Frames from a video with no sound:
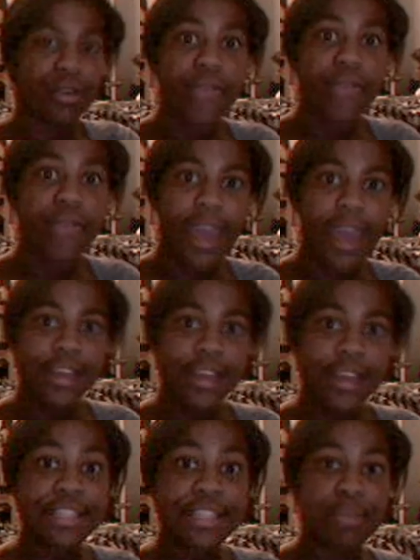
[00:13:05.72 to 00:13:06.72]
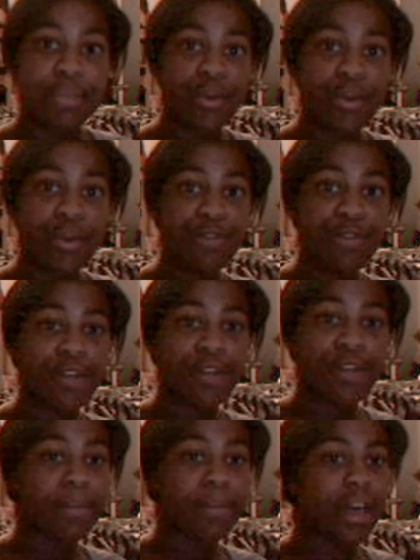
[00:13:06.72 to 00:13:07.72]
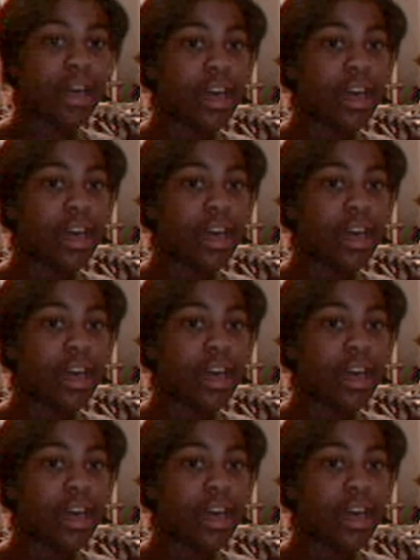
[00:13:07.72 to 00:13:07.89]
Oh yeah, Zipporwhill from